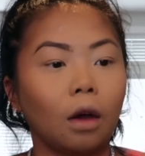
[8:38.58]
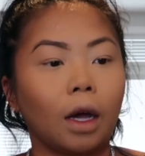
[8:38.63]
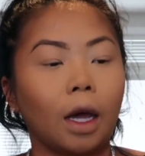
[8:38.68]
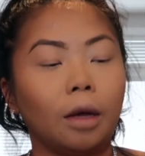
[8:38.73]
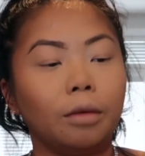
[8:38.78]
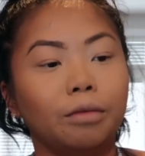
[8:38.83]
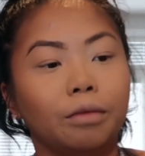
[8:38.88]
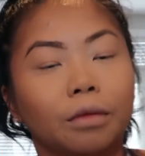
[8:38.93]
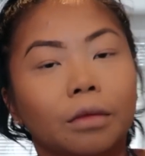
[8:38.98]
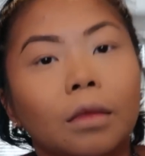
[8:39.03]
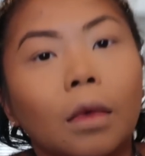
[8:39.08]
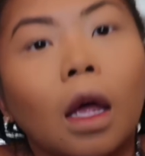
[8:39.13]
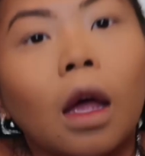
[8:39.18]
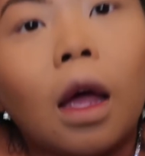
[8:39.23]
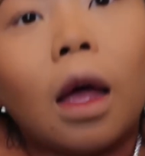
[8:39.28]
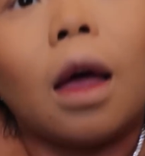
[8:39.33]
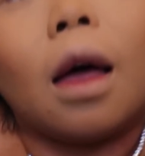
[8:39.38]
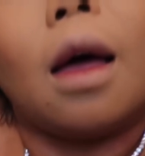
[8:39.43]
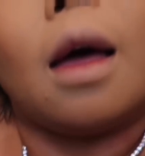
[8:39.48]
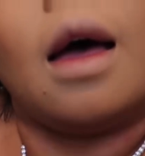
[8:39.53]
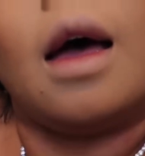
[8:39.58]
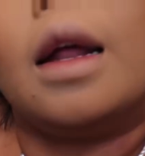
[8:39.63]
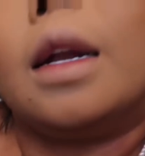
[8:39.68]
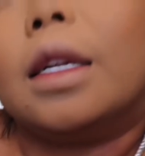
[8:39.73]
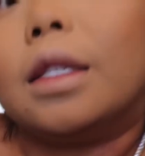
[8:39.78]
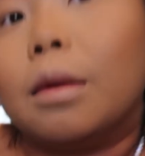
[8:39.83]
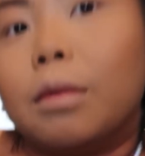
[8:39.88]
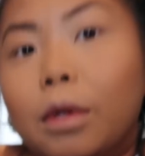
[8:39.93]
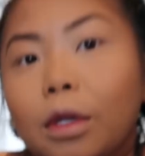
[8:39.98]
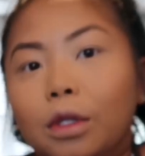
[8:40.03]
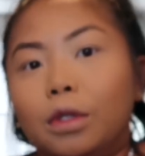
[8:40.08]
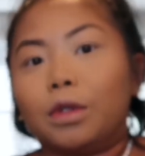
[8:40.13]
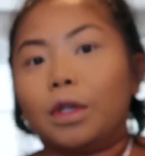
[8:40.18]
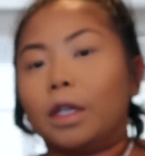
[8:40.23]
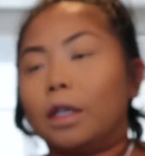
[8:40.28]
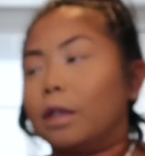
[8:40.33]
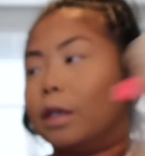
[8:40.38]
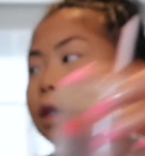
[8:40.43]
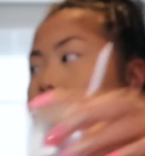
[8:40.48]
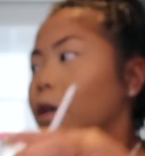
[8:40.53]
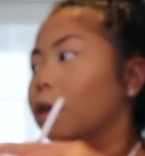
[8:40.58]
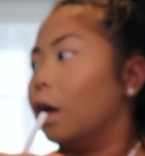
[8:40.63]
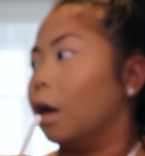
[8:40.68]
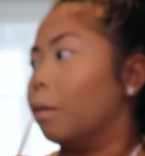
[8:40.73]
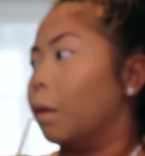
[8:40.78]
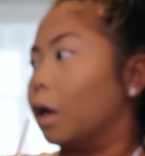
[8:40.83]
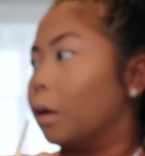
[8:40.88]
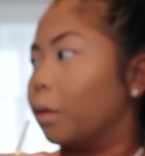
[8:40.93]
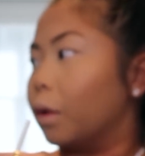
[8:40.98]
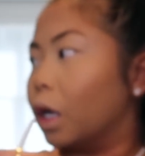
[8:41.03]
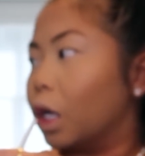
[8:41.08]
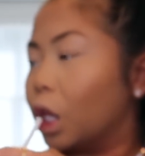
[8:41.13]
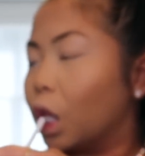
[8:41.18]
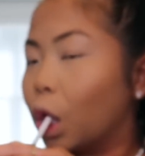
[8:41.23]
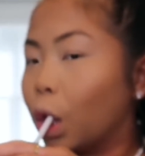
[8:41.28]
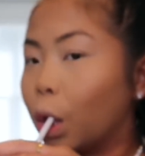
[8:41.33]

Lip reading: Okay, I need something to drink. I'm out of breath.